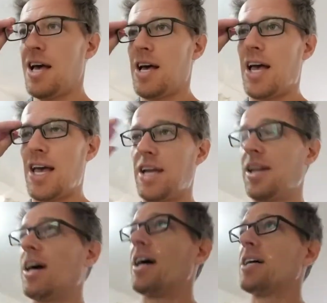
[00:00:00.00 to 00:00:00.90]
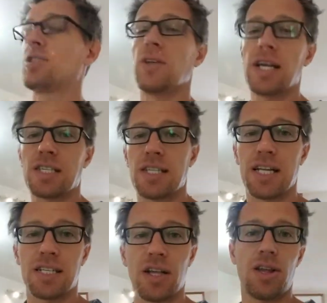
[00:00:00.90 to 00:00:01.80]
And so
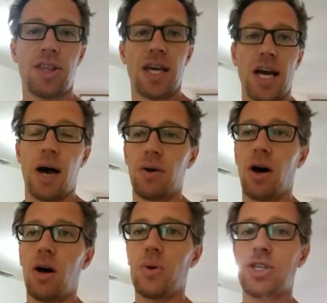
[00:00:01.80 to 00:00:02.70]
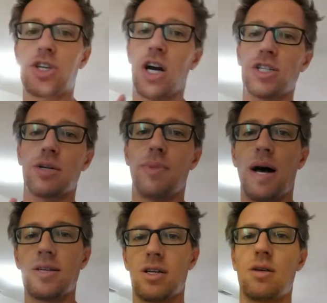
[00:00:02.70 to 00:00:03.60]
that's another thing. I would always charge a
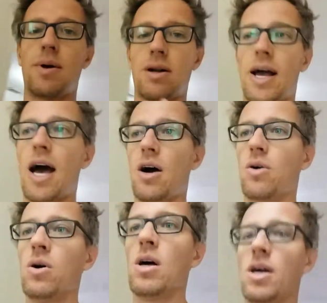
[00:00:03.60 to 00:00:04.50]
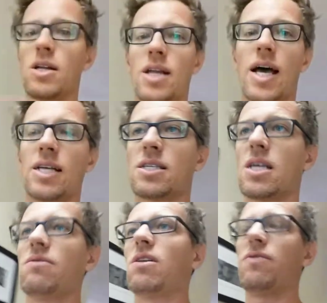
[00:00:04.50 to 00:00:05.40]
deposit, no matter how nice,
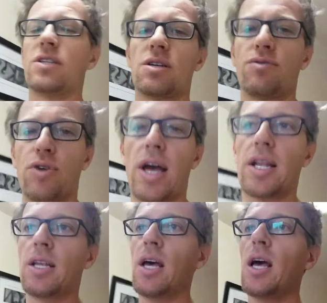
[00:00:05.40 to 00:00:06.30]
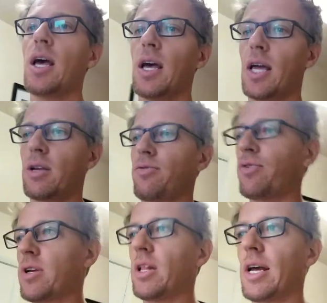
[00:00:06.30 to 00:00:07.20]
even if it's your friend and
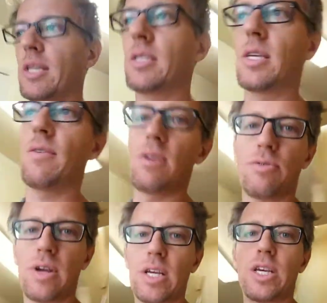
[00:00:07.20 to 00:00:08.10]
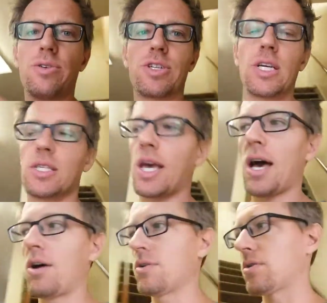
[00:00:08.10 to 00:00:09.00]
you're like giving your friend a huge
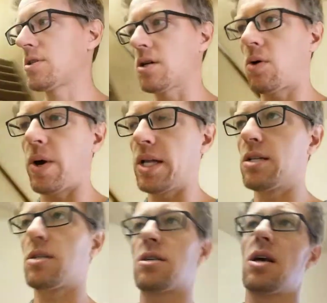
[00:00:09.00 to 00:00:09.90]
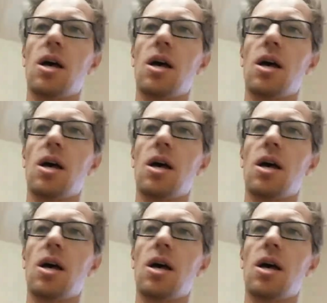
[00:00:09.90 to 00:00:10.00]
discount or an acquaintance.